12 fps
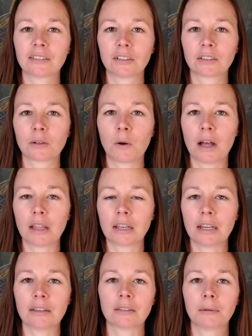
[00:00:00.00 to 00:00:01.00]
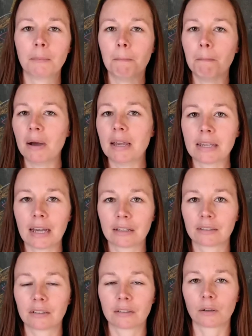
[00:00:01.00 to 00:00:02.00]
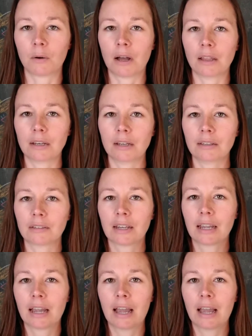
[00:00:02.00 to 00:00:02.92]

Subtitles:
certain qualities, Mike has certain qualities.